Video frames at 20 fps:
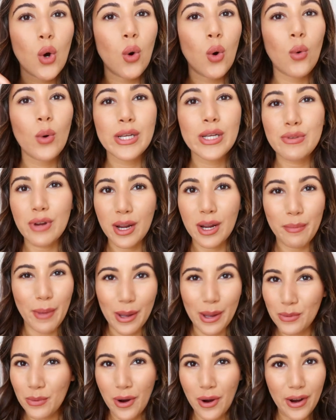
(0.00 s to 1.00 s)
always
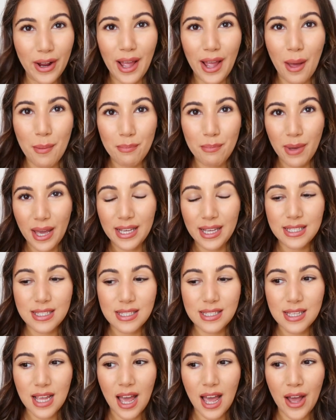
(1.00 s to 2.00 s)
recommend wearing a
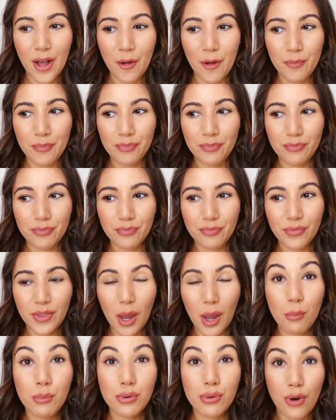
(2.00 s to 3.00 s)
base
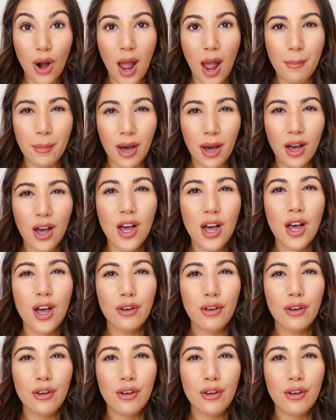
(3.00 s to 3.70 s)
primer